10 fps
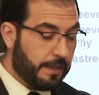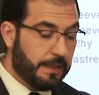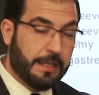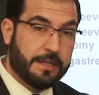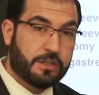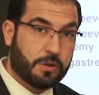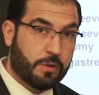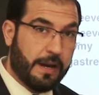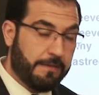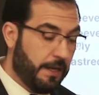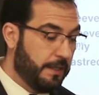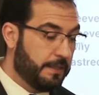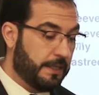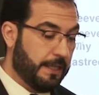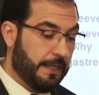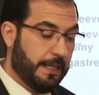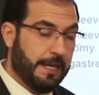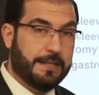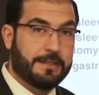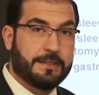less cravings,
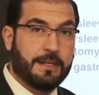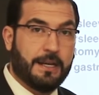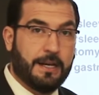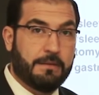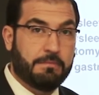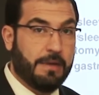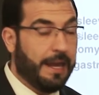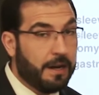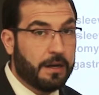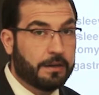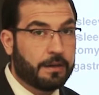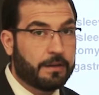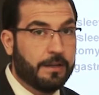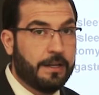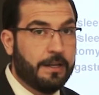less head hunger